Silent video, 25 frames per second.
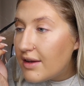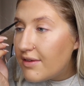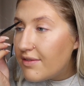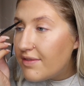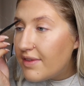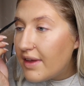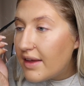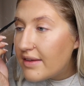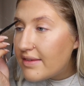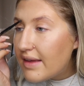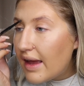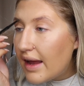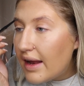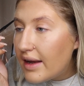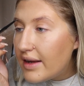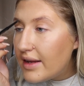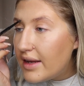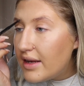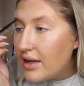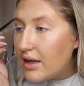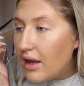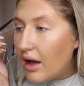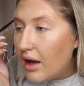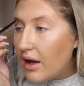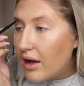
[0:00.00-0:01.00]
if there's
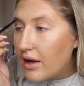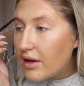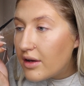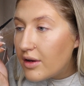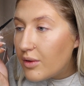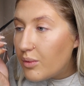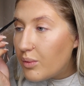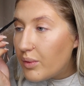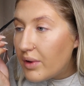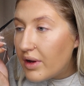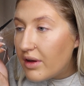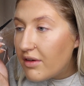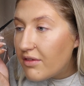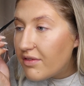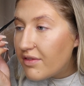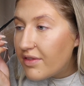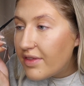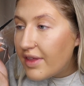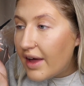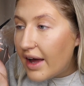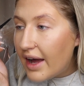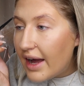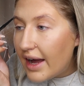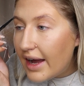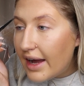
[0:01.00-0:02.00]
any luck with
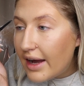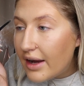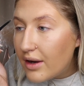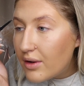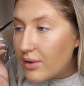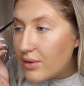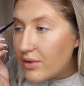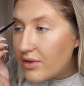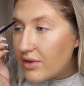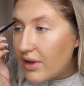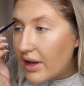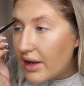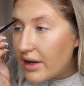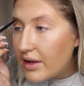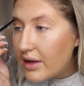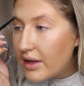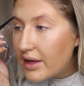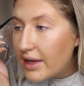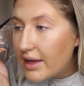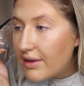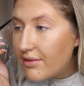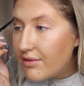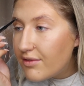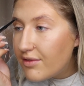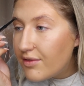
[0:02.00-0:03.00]
the house, like
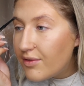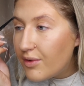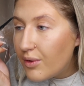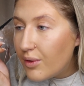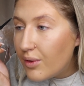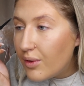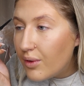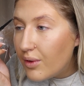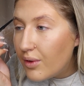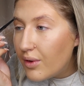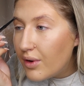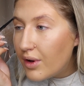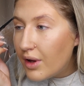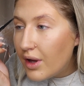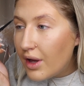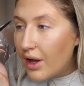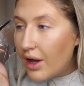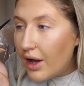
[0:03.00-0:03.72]
looking for